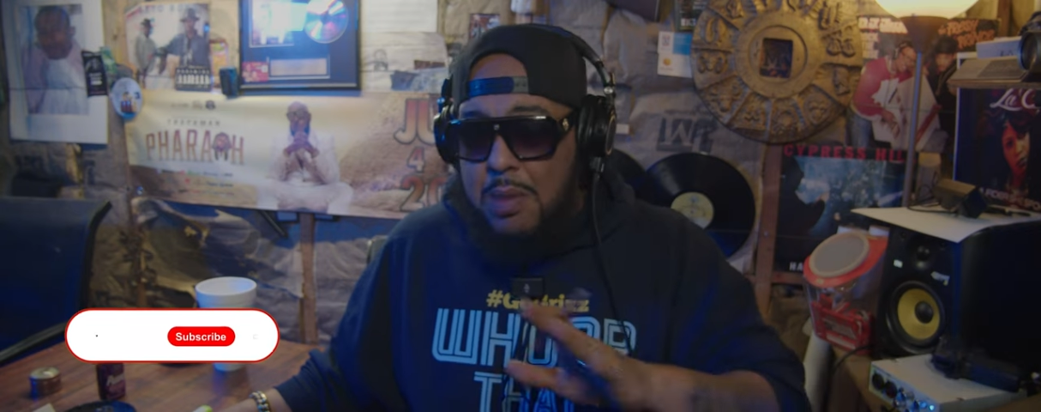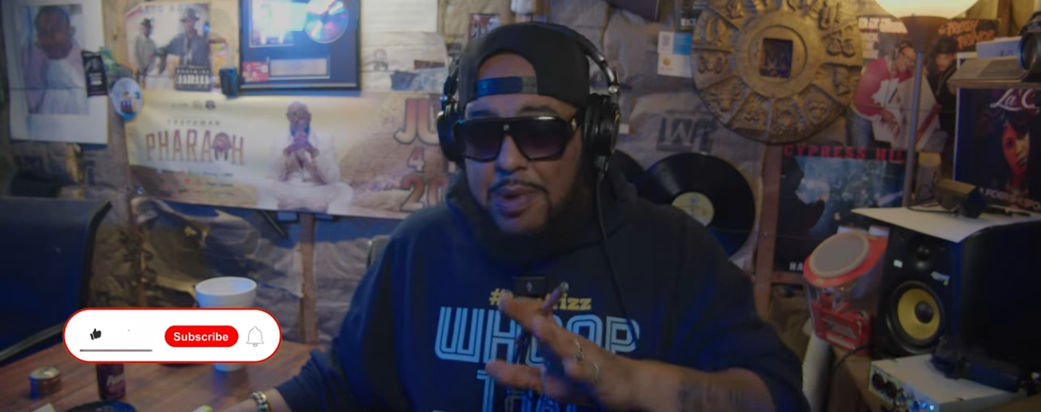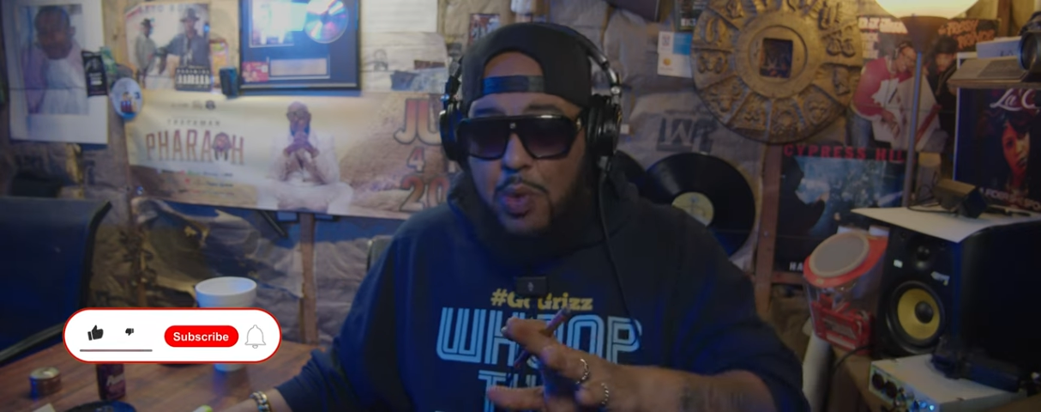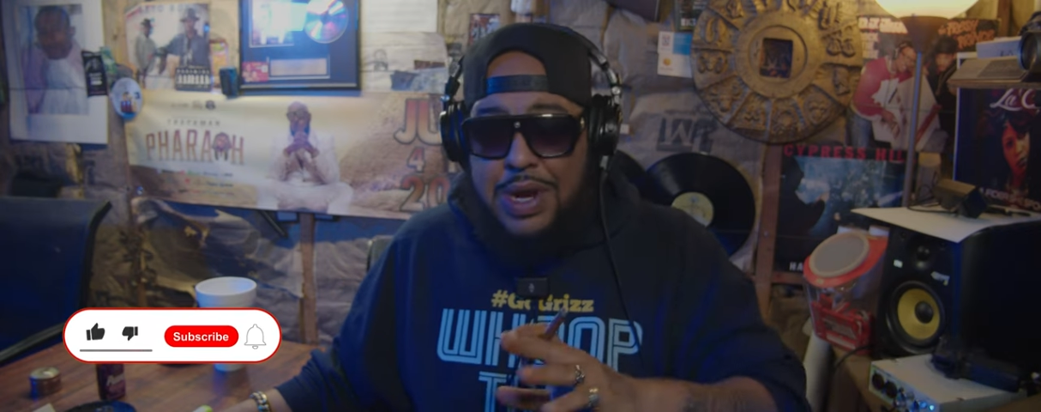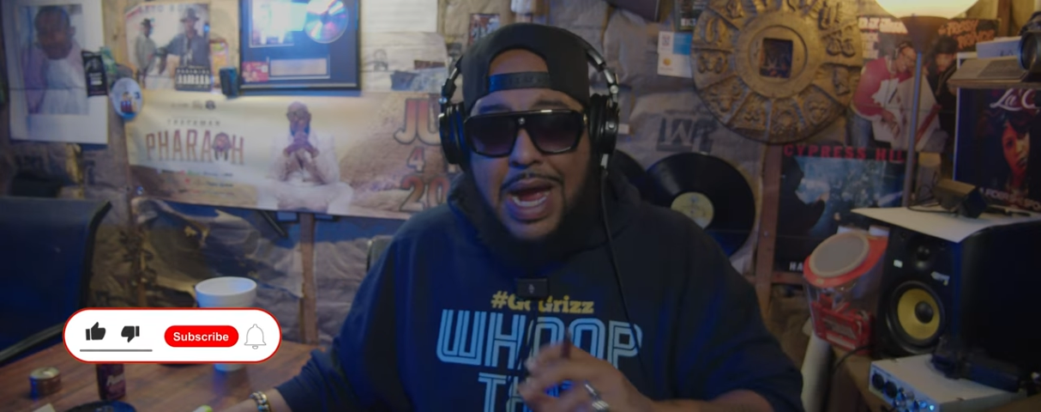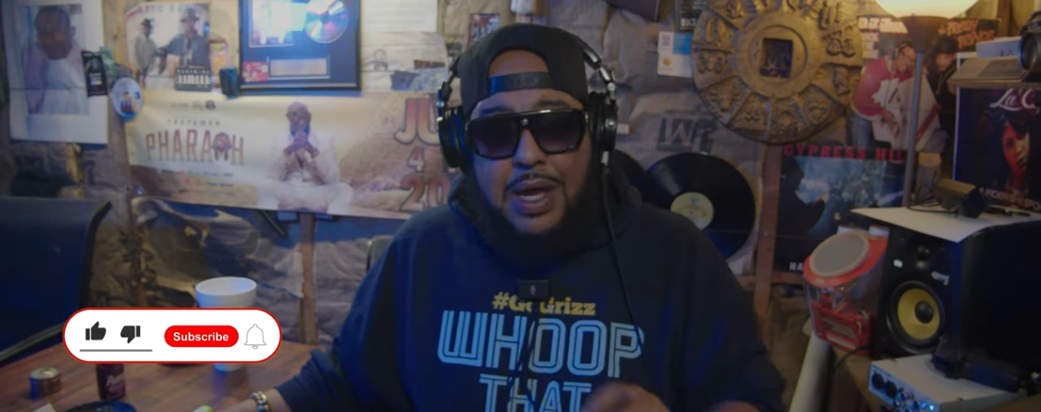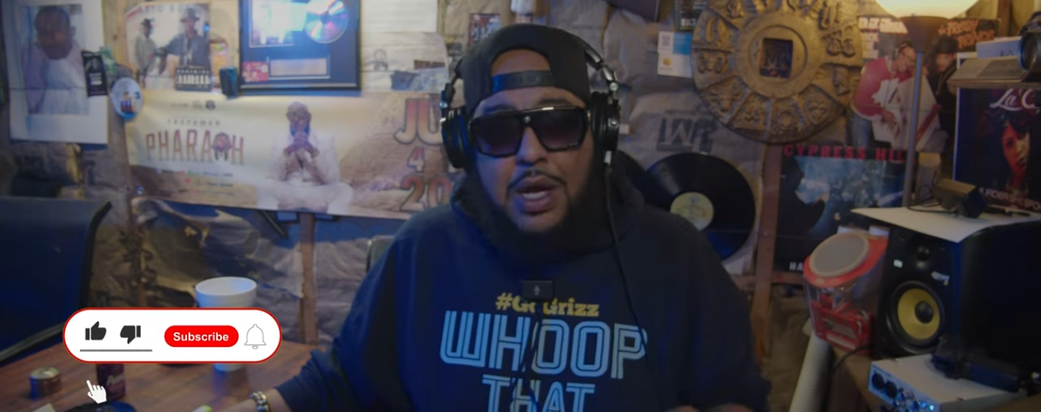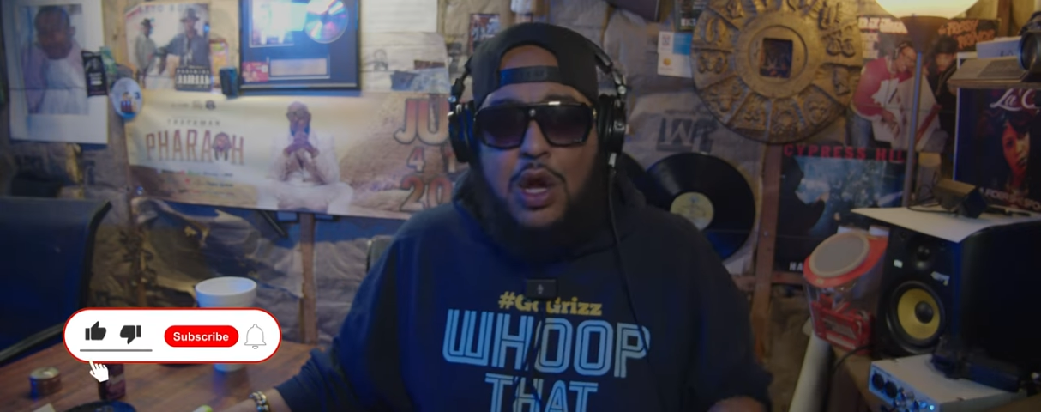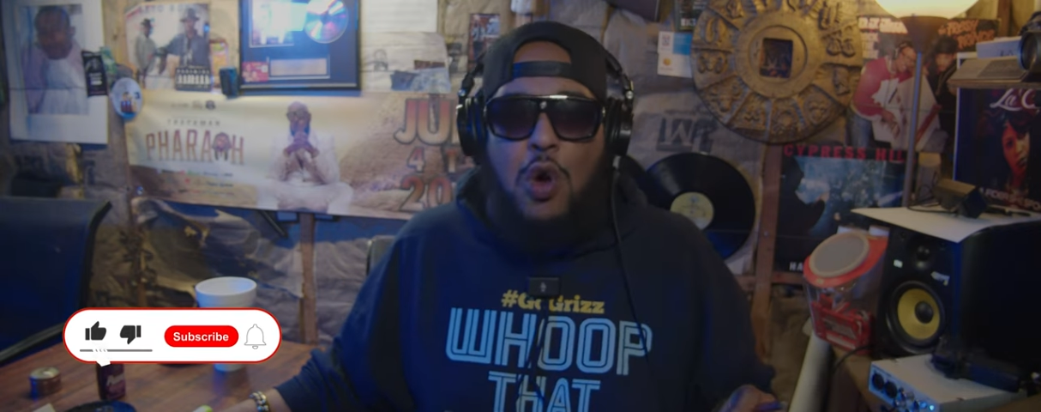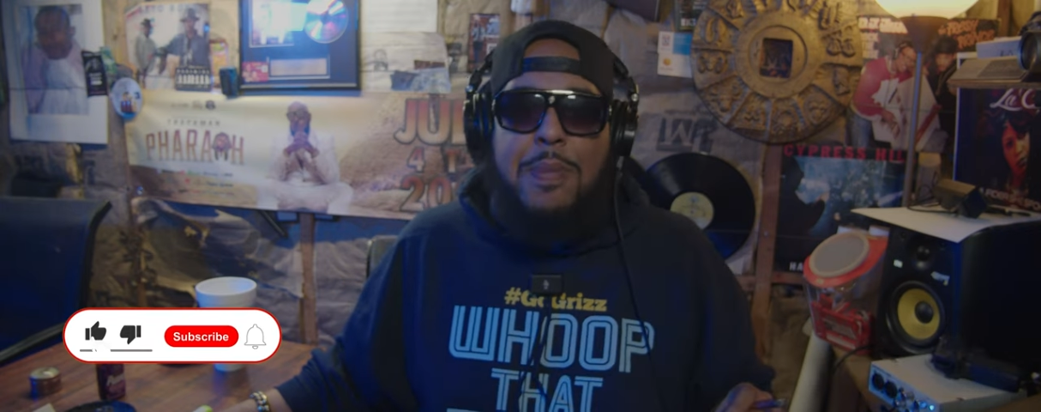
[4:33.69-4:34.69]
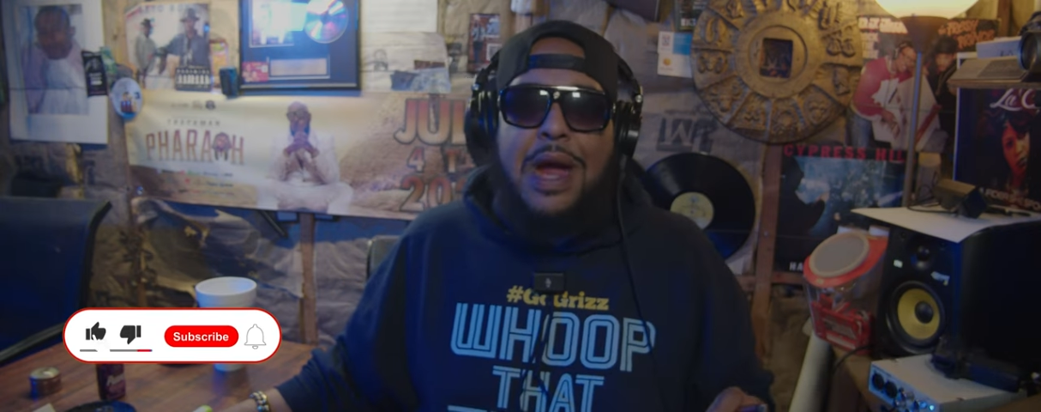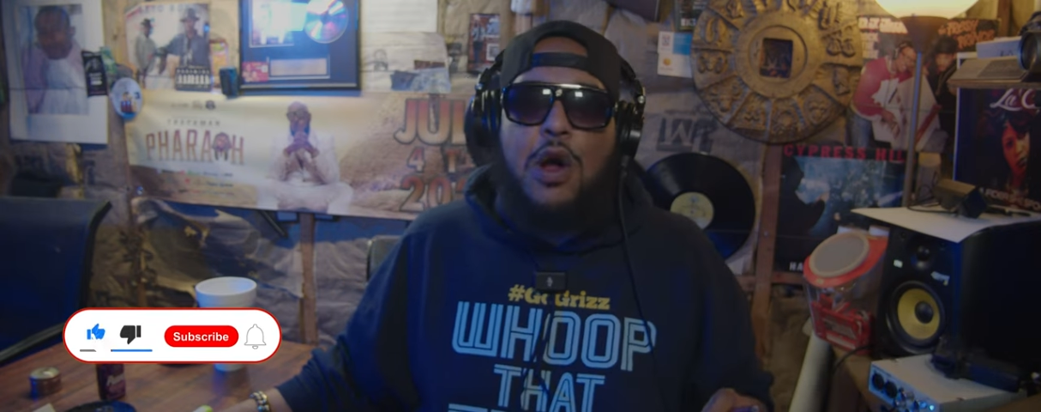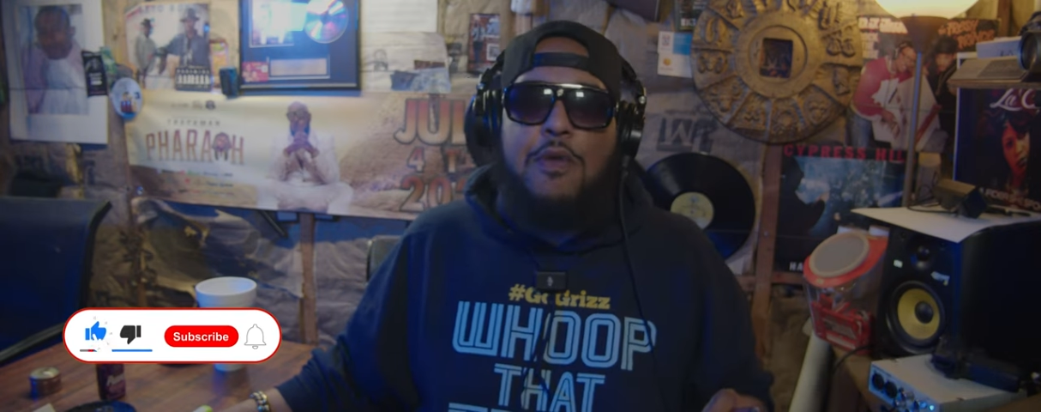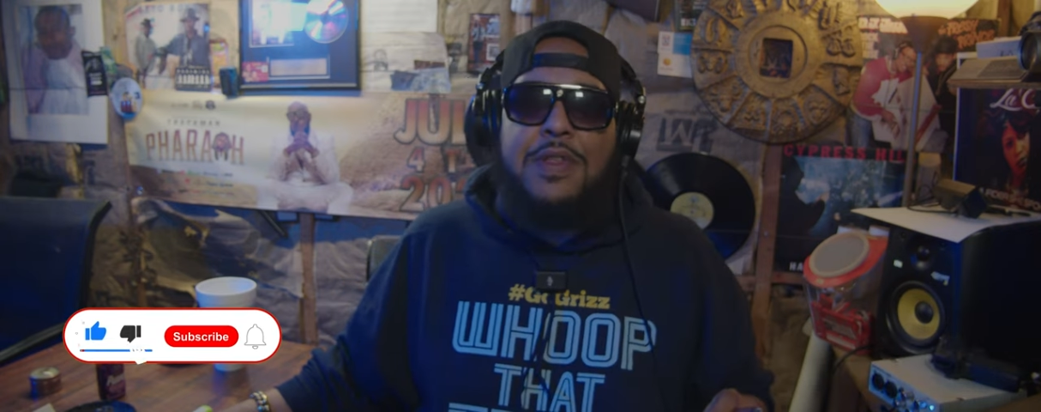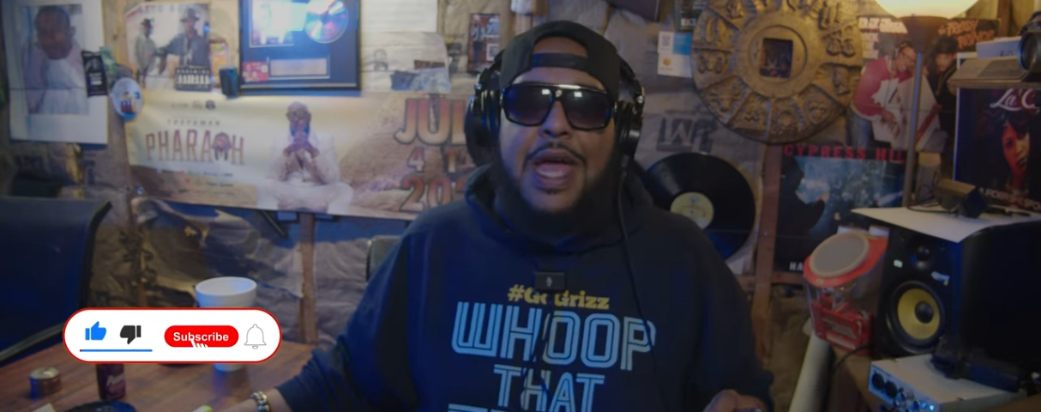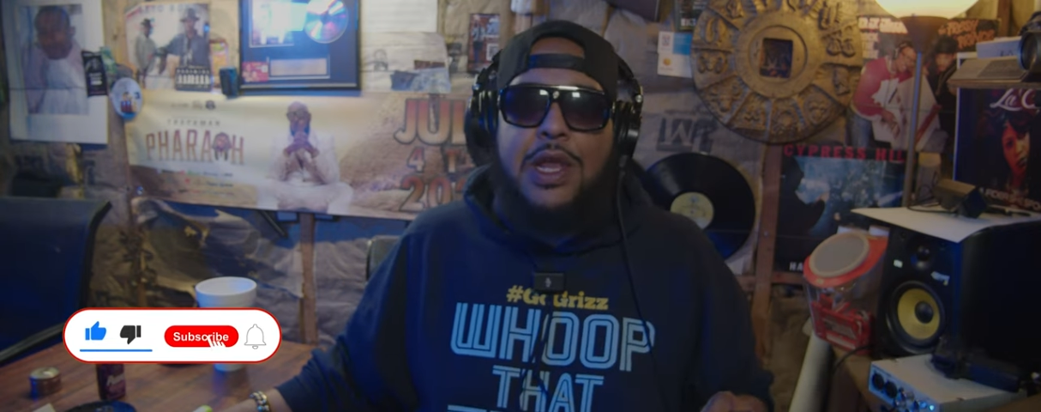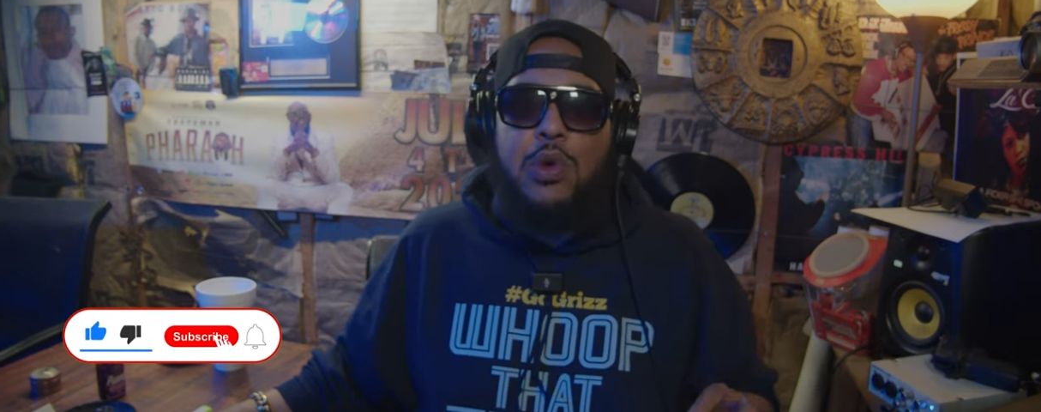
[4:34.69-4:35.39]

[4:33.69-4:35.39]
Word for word: but we're not gonna go back over that.